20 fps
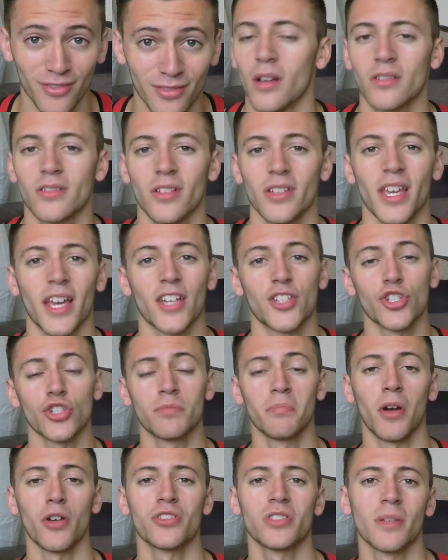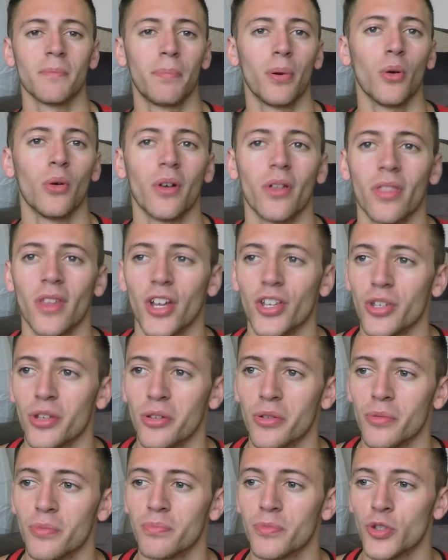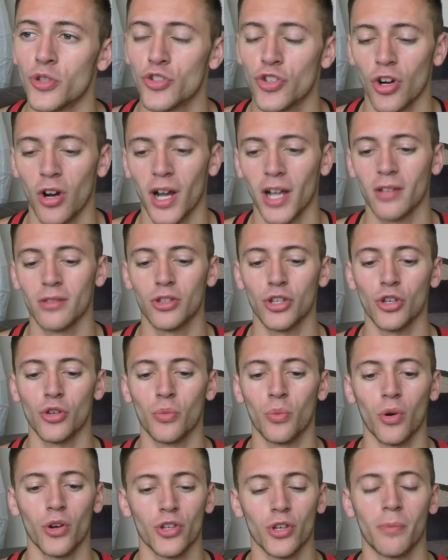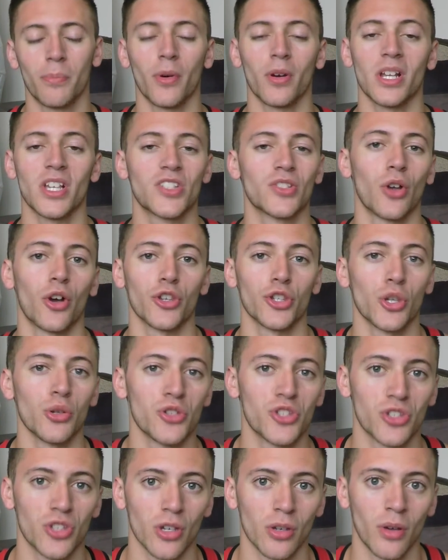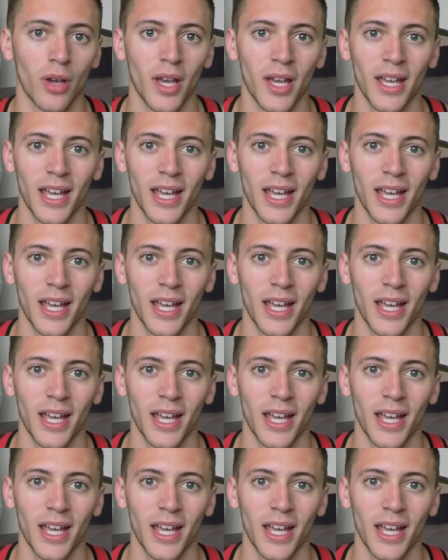So yeah, it's just most important that you try and do what your body's not used to.